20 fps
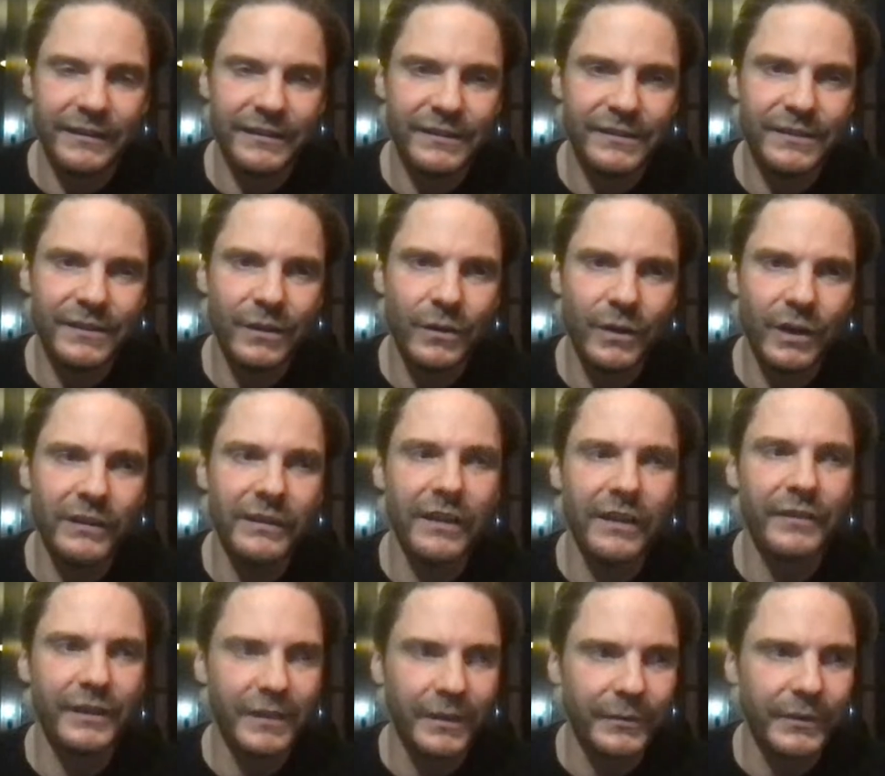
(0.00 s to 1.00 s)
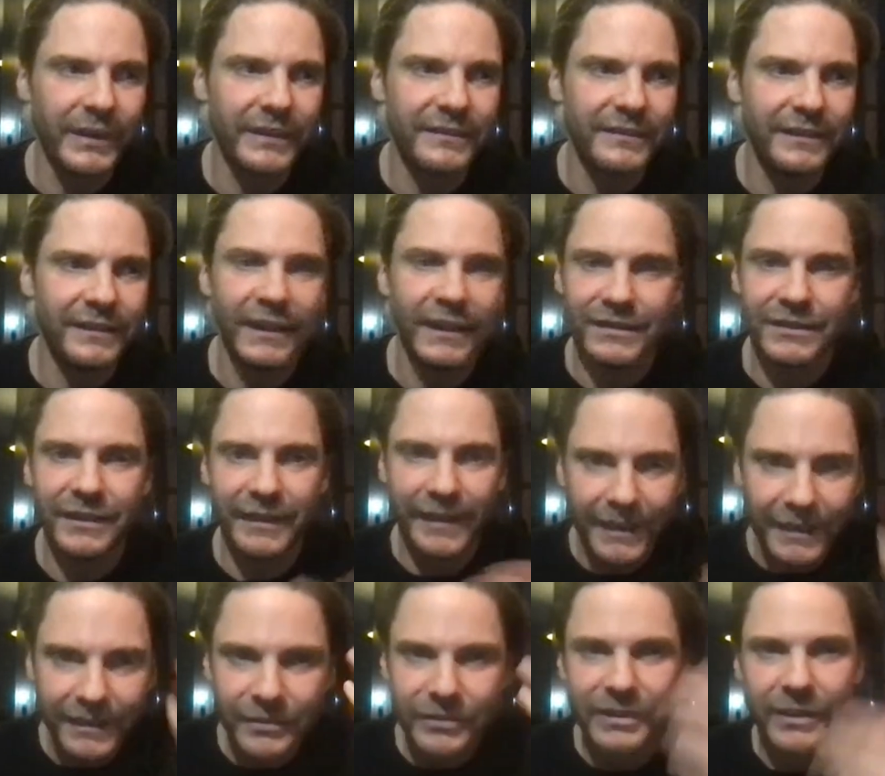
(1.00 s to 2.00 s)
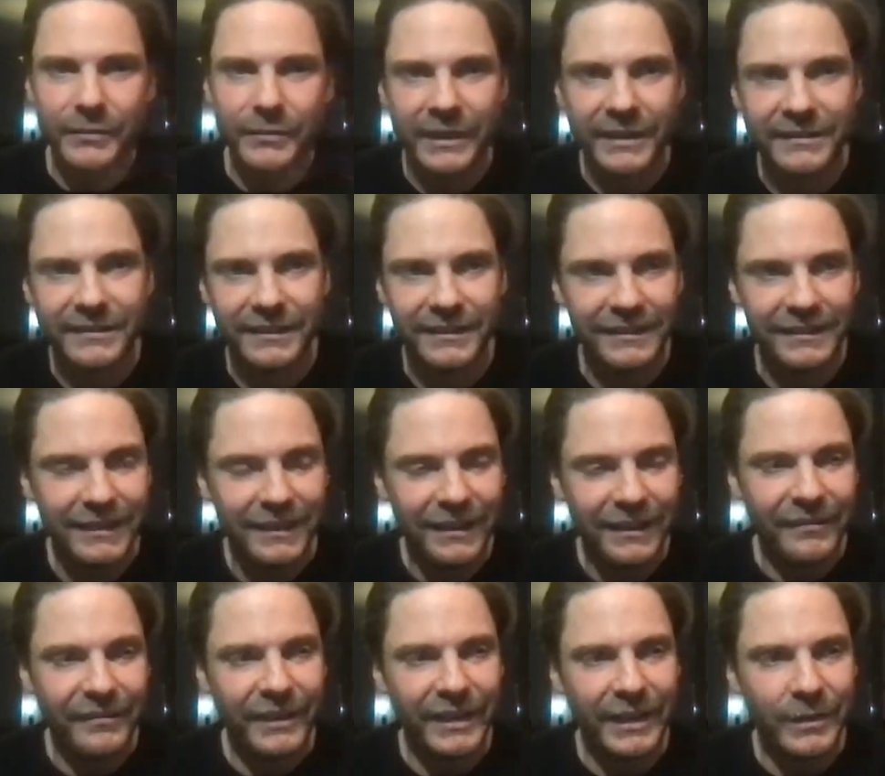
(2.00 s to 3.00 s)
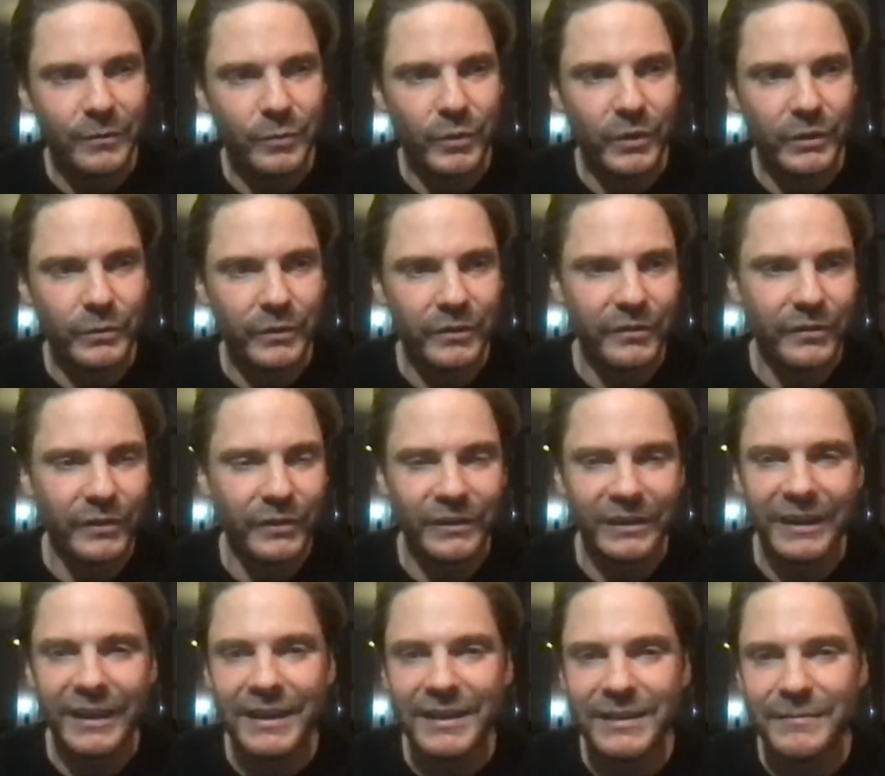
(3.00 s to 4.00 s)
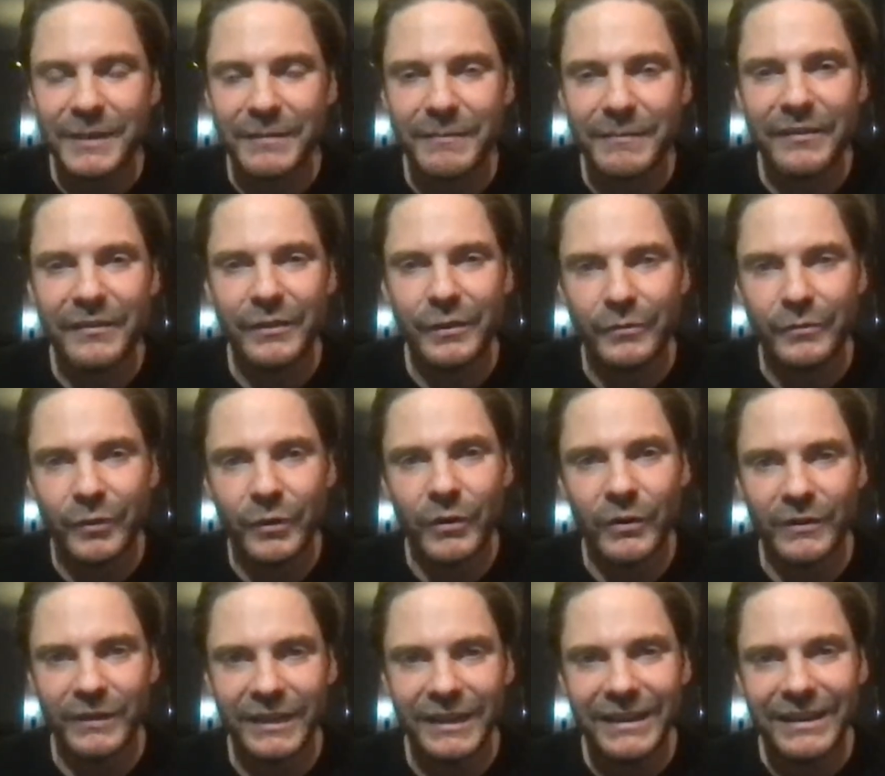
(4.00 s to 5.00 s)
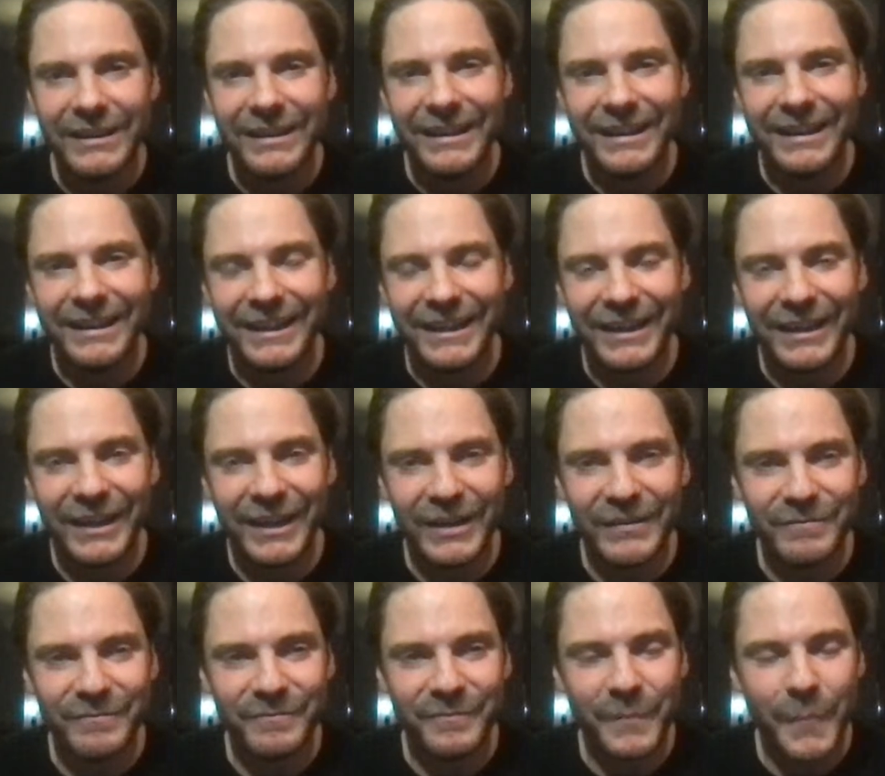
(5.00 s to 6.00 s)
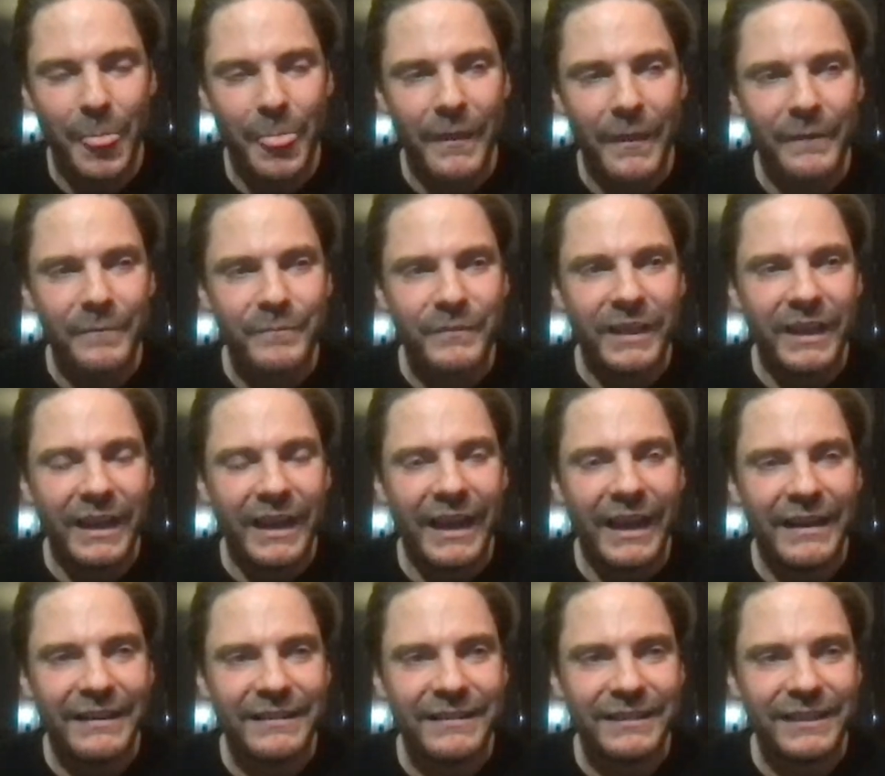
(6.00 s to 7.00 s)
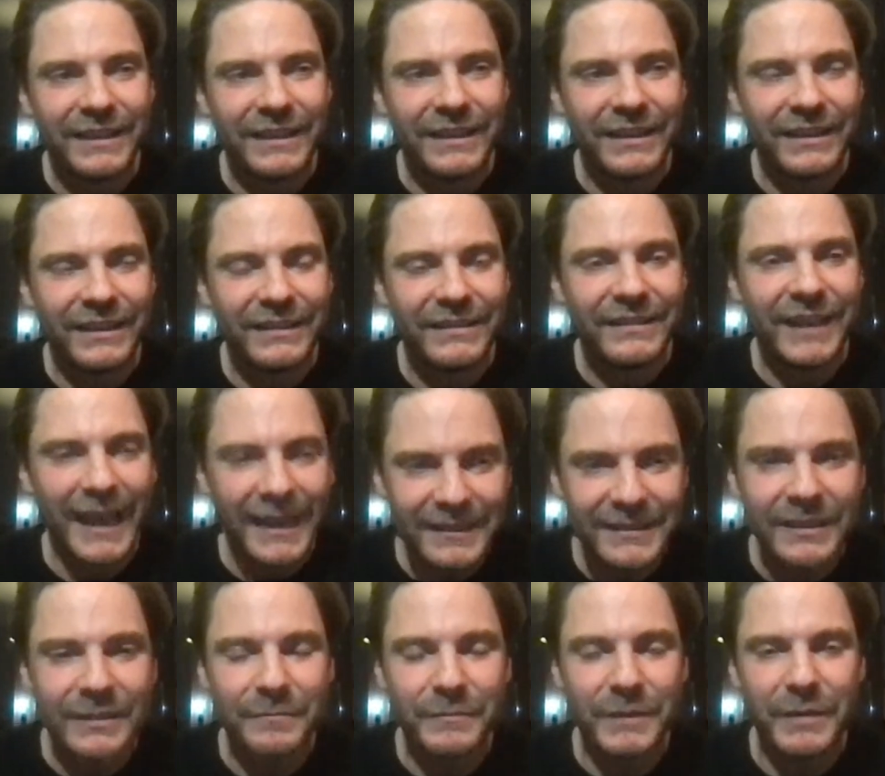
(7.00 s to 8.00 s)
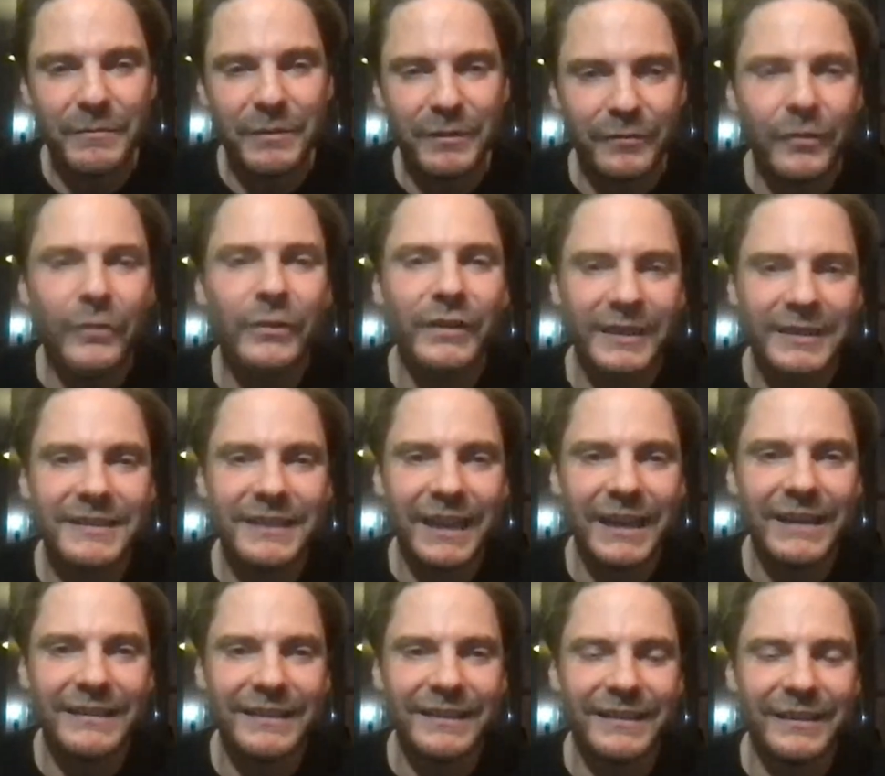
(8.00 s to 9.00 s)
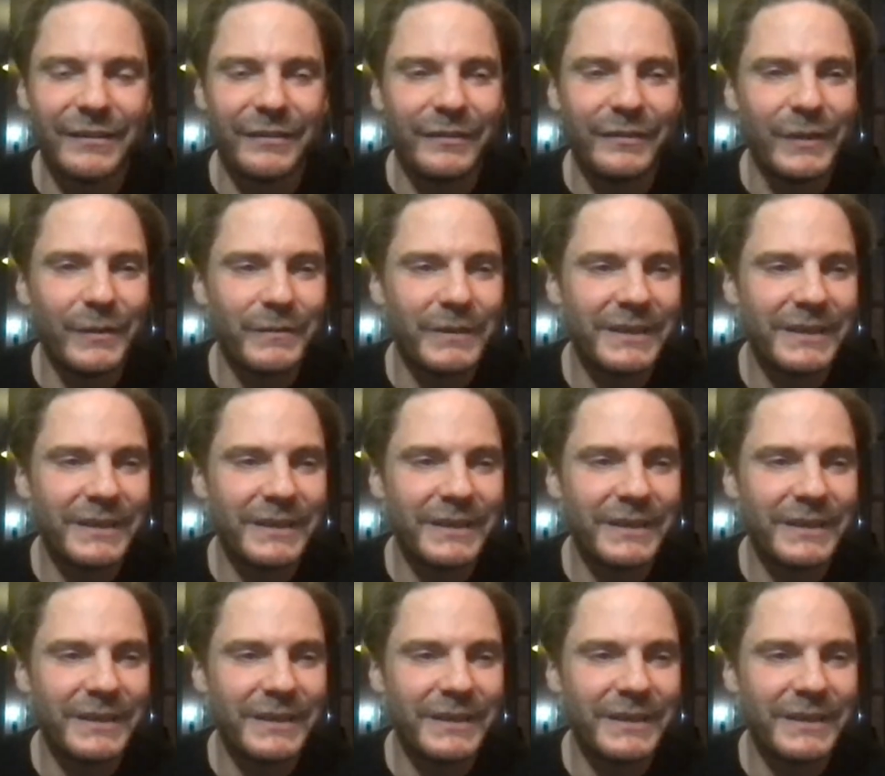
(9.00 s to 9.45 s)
So another director, actually an English director that I'd worked with on Kingsman, Matthew Vaughn, had texted me before I started the film.